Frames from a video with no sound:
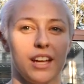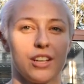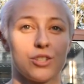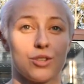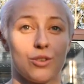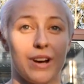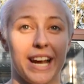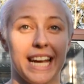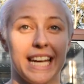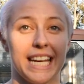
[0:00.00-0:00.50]

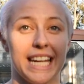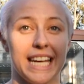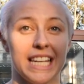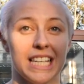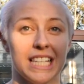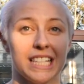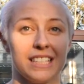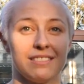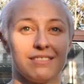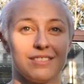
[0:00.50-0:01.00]
training,
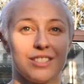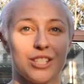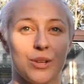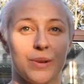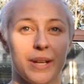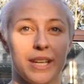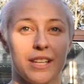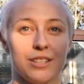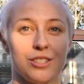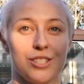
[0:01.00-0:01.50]

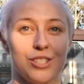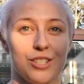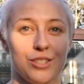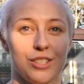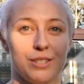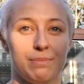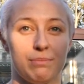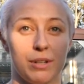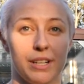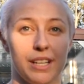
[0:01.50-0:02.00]
doing
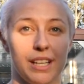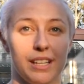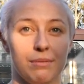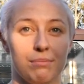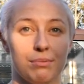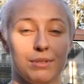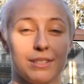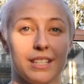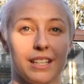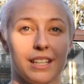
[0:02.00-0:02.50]
brilliant
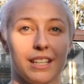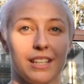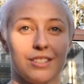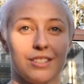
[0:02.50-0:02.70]
Brazilian